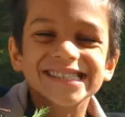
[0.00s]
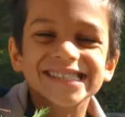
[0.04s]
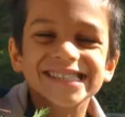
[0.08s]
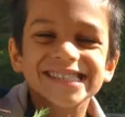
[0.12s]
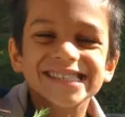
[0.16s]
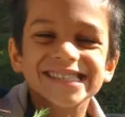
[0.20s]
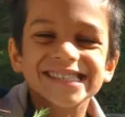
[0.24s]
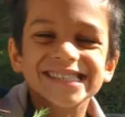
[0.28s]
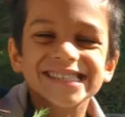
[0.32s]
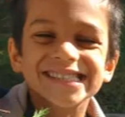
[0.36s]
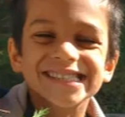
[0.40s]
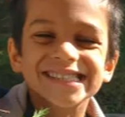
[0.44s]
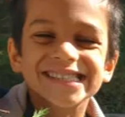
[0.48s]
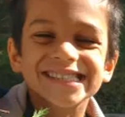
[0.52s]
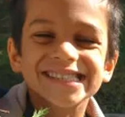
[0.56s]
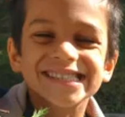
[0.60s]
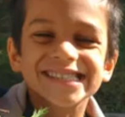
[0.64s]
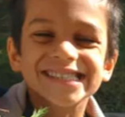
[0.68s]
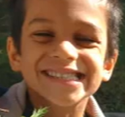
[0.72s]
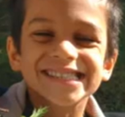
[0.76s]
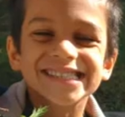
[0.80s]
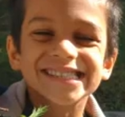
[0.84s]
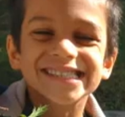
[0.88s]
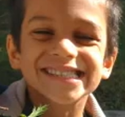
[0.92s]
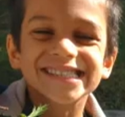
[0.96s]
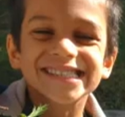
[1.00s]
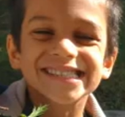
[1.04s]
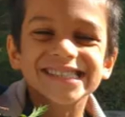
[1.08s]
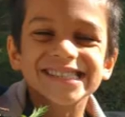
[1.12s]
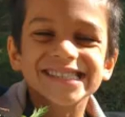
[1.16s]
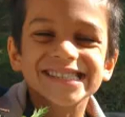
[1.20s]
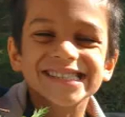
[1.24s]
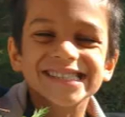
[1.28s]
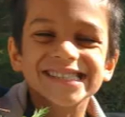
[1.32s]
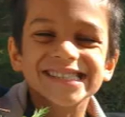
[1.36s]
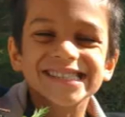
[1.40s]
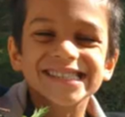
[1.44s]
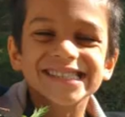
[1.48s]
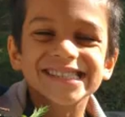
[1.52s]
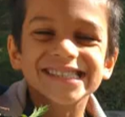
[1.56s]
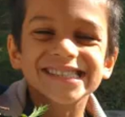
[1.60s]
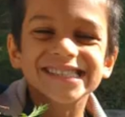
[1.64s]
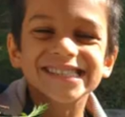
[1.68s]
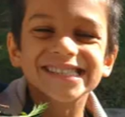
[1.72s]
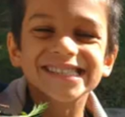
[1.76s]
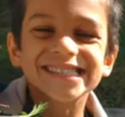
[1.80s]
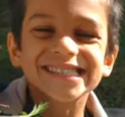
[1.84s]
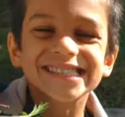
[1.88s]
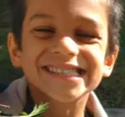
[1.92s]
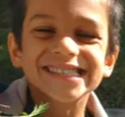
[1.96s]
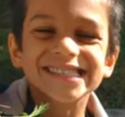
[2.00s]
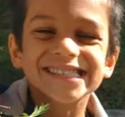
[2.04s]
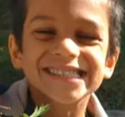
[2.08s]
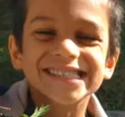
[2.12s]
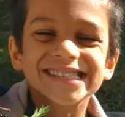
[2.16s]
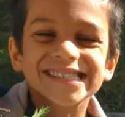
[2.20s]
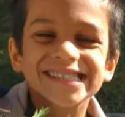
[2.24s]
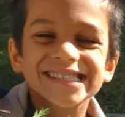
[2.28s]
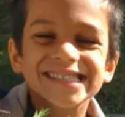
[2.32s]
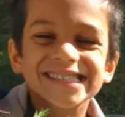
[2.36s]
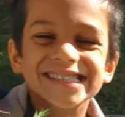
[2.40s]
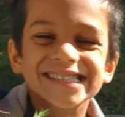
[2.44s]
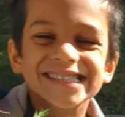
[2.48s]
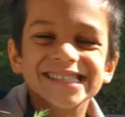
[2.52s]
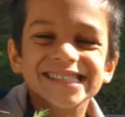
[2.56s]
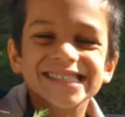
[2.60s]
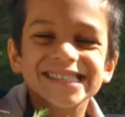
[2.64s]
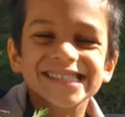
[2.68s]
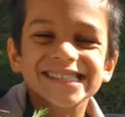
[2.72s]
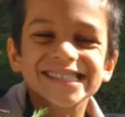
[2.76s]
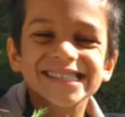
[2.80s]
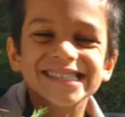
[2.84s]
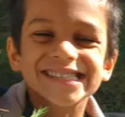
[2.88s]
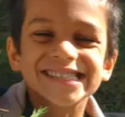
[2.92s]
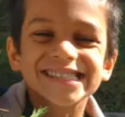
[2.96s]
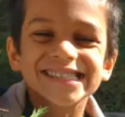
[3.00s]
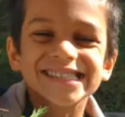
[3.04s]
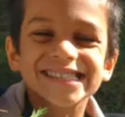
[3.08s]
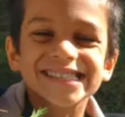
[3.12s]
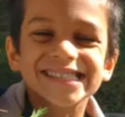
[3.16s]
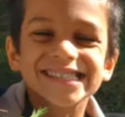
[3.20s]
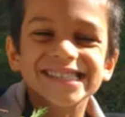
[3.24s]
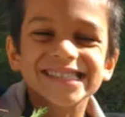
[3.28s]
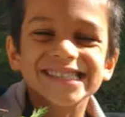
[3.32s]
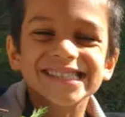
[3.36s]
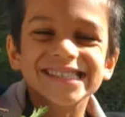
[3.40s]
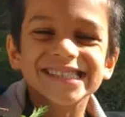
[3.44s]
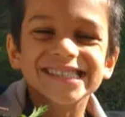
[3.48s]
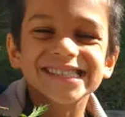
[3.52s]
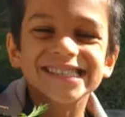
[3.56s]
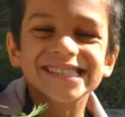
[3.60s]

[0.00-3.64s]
(no one is talking)